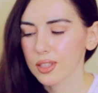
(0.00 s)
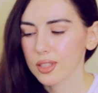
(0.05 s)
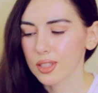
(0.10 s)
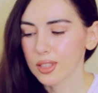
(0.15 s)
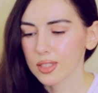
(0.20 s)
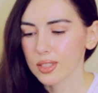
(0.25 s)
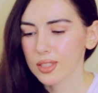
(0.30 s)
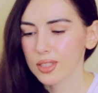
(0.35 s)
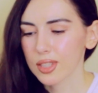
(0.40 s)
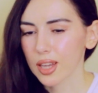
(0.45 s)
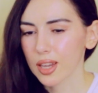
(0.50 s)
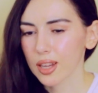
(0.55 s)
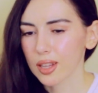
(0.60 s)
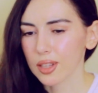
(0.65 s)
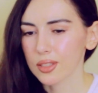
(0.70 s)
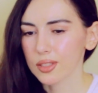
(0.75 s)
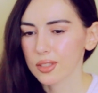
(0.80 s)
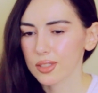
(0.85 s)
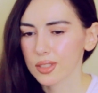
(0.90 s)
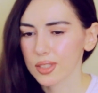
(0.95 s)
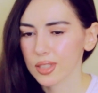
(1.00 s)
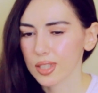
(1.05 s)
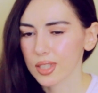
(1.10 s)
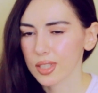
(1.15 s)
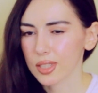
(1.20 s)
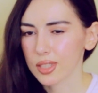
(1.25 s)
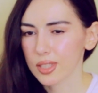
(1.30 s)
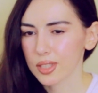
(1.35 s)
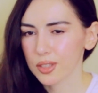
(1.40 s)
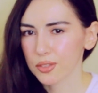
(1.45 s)
This tells
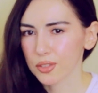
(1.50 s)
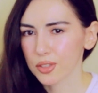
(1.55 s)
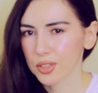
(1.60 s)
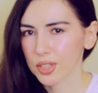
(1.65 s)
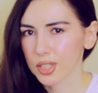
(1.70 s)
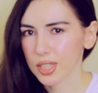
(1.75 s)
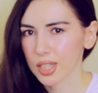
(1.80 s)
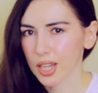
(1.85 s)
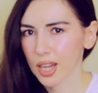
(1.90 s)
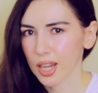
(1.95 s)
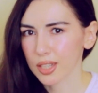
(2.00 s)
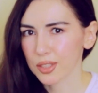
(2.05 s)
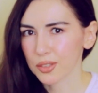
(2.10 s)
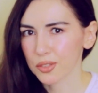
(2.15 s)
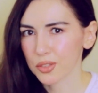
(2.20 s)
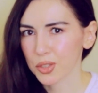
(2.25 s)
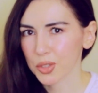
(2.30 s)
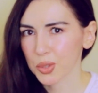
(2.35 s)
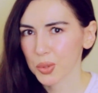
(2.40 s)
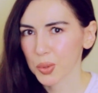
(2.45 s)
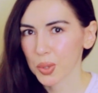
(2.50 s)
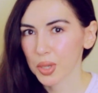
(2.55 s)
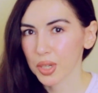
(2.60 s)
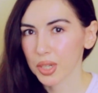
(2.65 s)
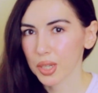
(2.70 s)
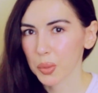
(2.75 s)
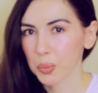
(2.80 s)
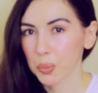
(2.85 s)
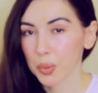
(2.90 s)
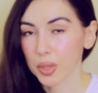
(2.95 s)
a different kind of
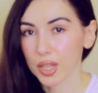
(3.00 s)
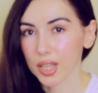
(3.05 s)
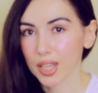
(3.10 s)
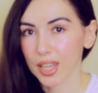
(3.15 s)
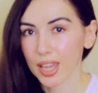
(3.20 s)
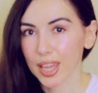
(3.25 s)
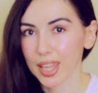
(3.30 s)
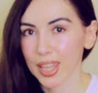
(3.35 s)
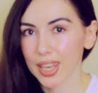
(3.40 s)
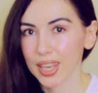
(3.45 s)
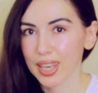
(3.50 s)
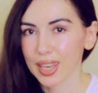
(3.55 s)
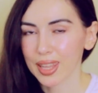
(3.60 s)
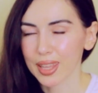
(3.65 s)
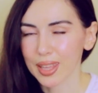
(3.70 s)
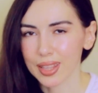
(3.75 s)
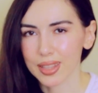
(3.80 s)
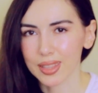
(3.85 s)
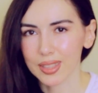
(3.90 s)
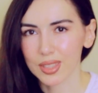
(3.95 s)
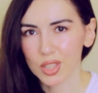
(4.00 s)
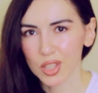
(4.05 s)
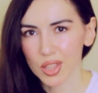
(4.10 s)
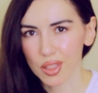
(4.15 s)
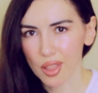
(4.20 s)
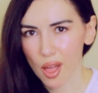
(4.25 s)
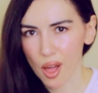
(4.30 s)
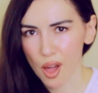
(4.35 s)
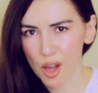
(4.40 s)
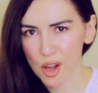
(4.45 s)
story, but again, it's
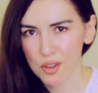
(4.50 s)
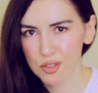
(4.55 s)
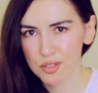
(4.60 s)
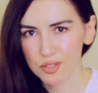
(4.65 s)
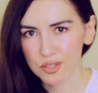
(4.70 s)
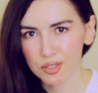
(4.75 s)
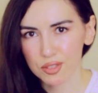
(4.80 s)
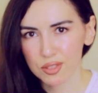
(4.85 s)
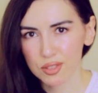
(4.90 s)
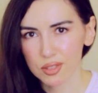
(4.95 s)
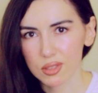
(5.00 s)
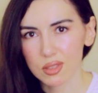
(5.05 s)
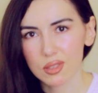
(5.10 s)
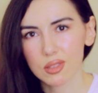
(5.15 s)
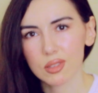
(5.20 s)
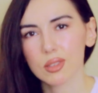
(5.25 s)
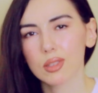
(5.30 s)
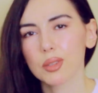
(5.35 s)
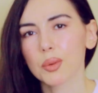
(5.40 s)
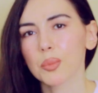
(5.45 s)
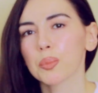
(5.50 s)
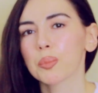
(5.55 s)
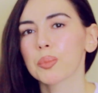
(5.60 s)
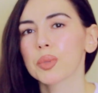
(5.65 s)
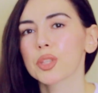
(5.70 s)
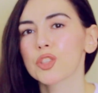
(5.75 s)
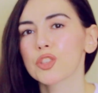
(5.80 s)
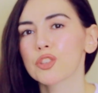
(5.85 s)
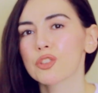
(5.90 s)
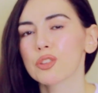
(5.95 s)
love,
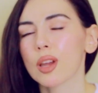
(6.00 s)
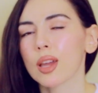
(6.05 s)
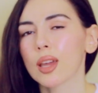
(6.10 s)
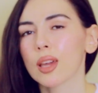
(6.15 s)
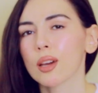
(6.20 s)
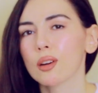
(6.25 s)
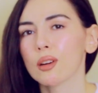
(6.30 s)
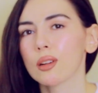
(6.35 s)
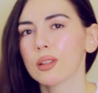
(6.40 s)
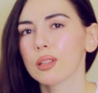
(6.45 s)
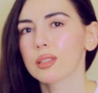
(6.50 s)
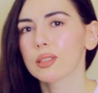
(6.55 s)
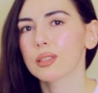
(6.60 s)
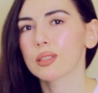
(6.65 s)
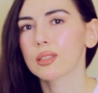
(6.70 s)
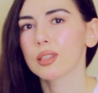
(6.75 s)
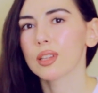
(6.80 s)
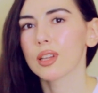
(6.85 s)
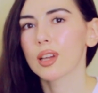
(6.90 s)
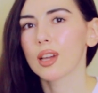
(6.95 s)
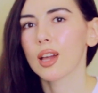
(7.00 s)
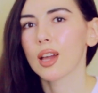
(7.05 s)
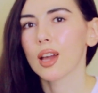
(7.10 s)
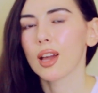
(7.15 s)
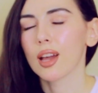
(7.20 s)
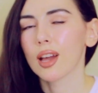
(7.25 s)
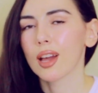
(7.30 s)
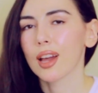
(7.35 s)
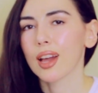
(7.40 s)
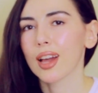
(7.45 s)
betrayal,
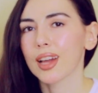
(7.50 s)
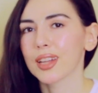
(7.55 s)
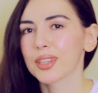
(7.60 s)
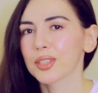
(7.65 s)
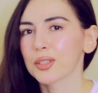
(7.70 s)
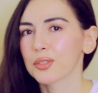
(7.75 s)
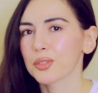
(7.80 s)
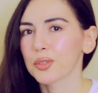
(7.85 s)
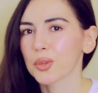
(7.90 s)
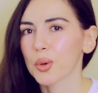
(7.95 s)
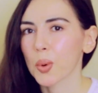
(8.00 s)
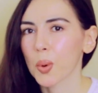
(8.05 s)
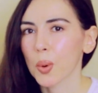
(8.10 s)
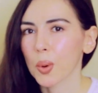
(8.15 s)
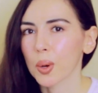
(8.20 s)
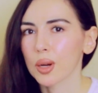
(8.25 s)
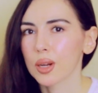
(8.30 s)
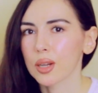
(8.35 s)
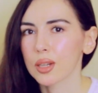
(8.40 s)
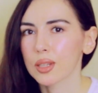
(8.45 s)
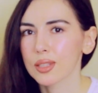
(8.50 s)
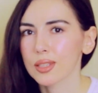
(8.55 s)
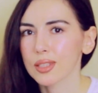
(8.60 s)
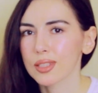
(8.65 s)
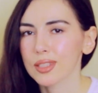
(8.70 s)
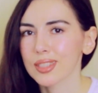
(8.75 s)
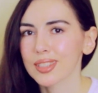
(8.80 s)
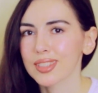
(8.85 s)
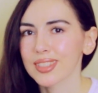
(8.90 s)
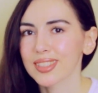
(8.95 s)
and of
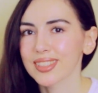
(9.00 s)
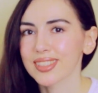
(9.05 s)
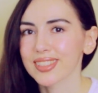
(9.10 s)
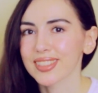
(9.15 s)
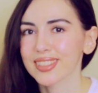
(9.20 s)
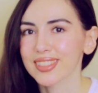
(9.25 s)
course,